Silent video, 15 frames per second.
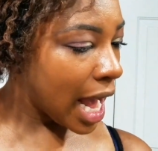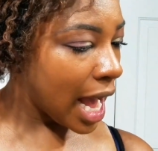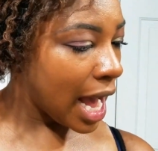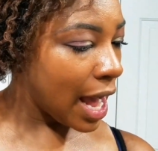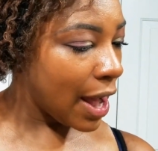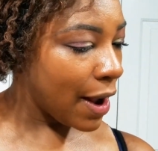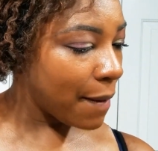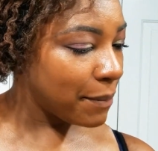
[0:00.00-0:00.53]

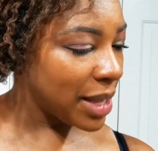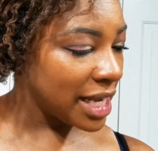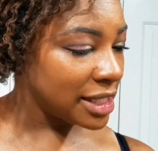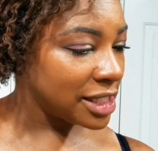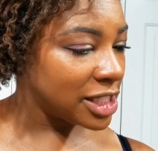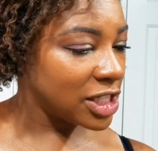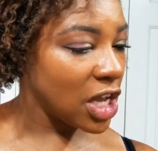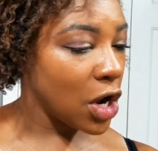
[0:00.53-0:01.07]

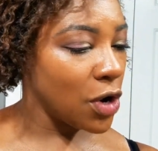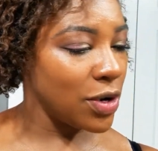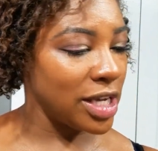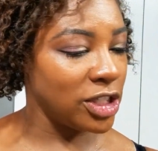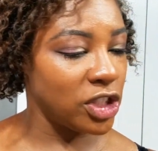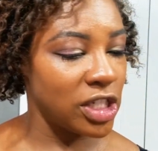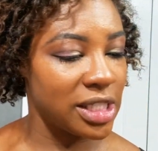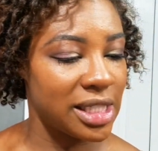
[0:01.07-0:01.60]
And so
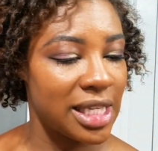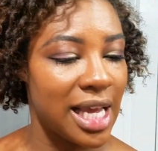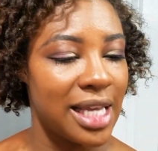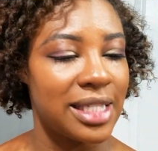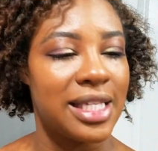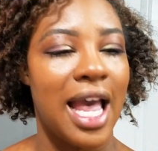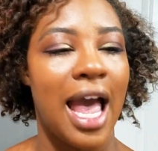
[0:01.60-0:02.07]
it just says,